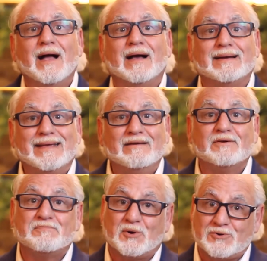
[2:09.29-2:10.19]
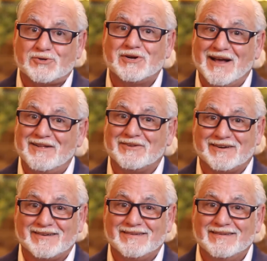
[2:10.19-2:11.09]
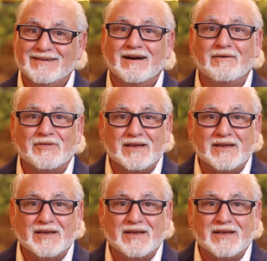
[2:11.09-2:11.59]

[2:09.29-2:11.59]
and even personality of